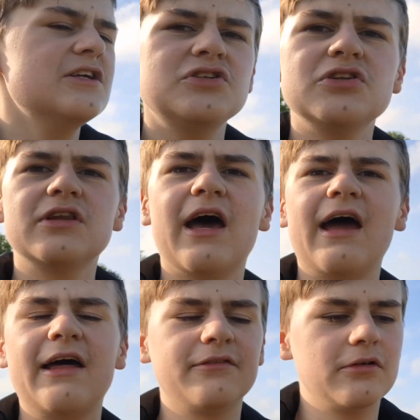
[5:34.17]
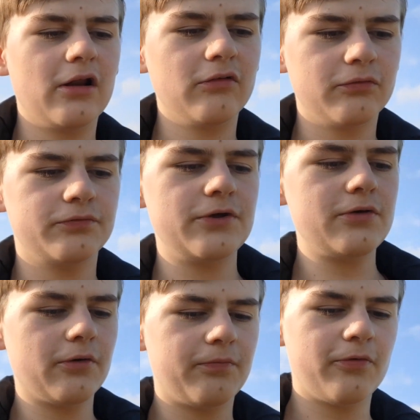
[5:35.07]
So they had a few
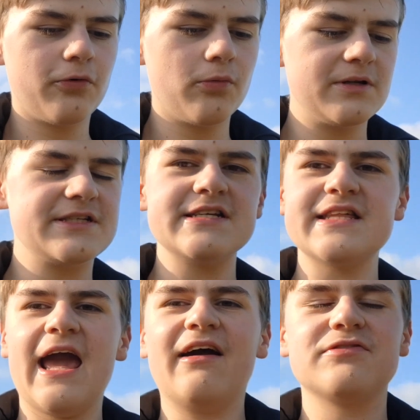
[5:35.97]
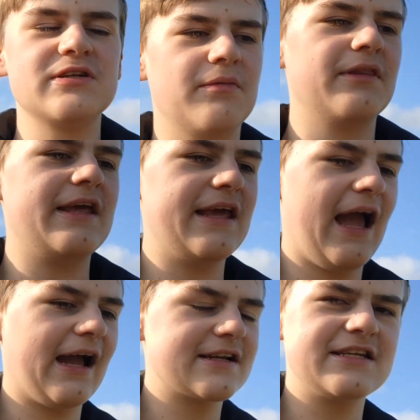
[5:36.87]
good performances. They have some of the
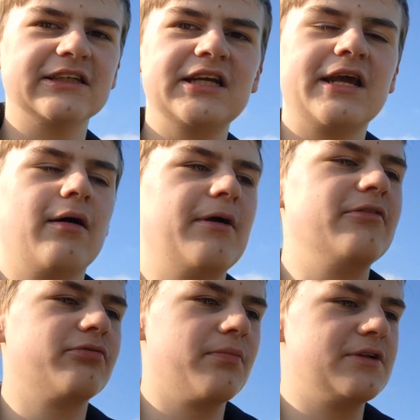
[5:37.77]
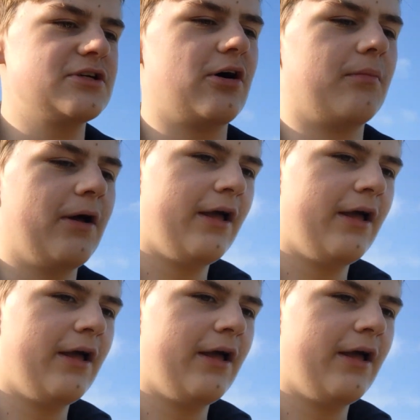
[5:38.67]
acts actually come in from the top.